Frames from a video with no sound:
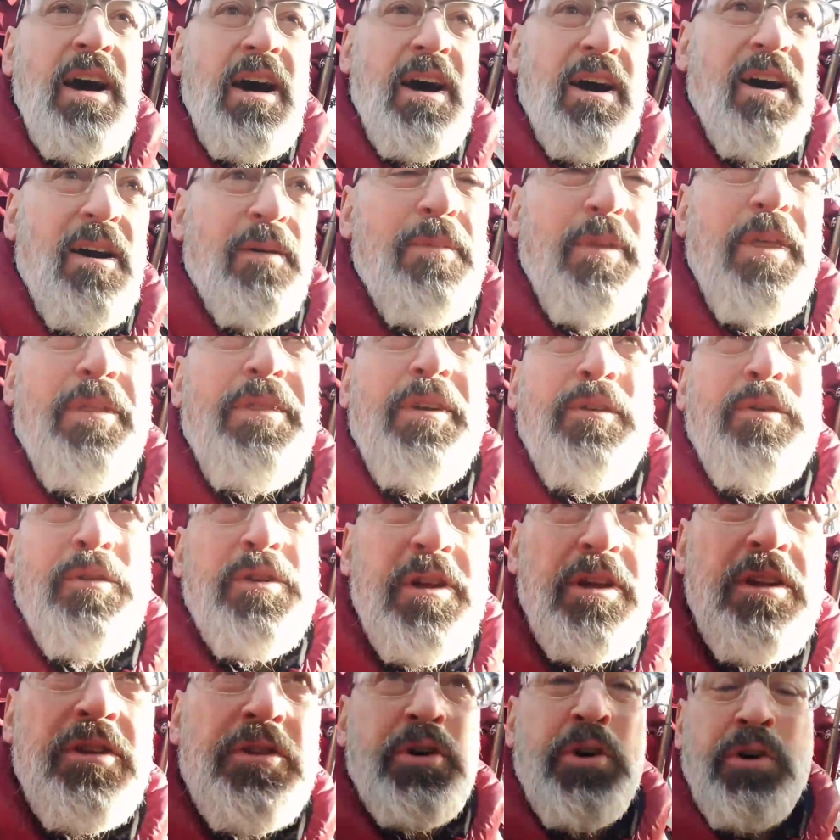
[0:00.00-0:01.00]
The thing
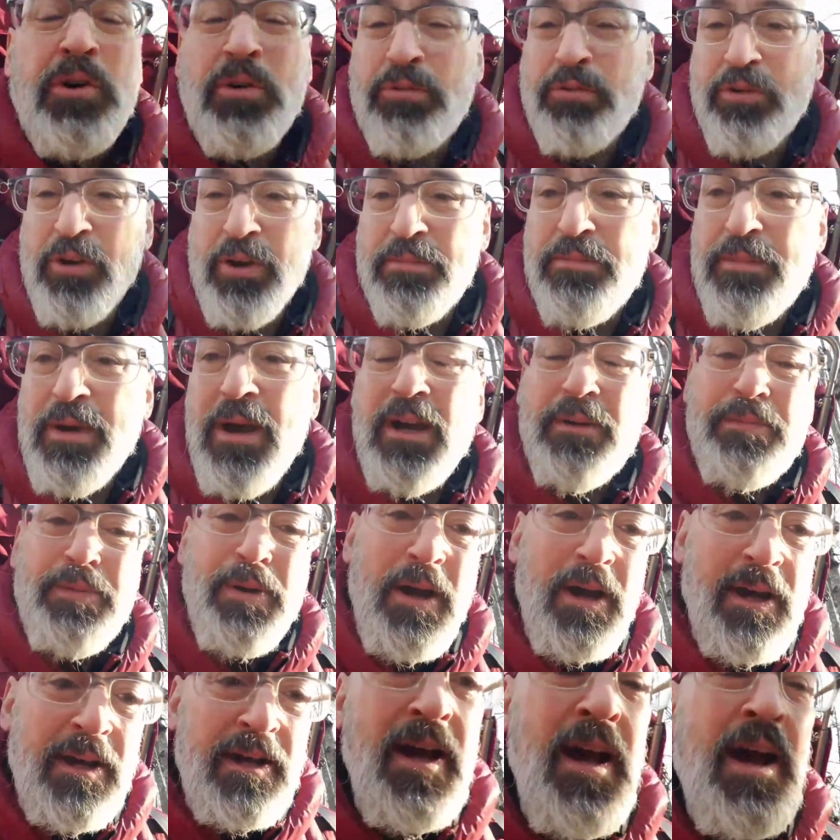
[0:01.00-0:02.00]
with the internal frame
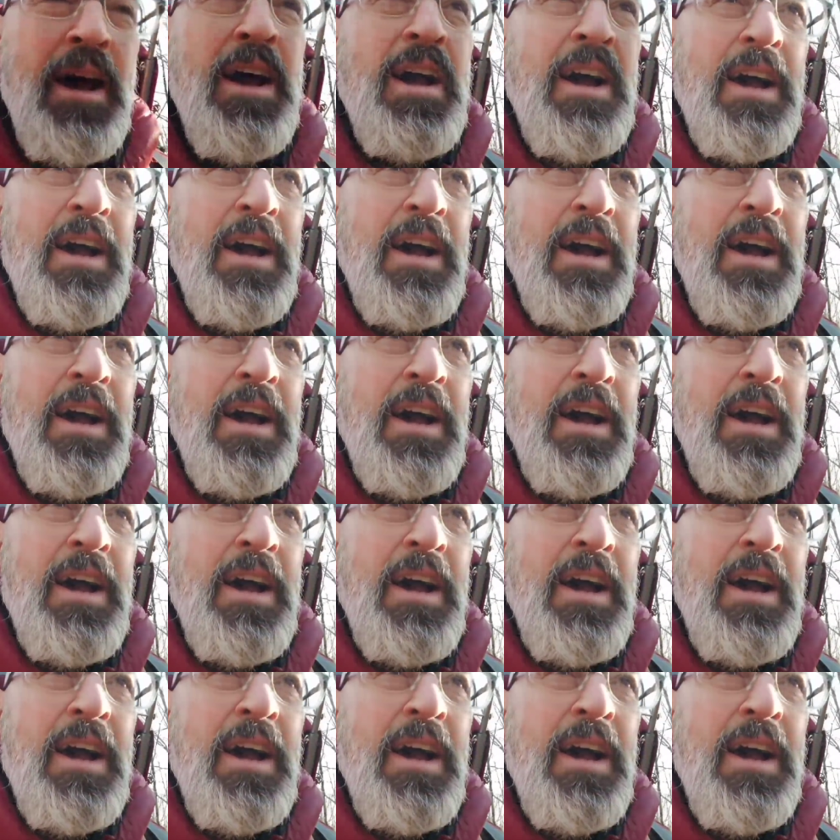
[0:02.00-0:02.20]
backpack,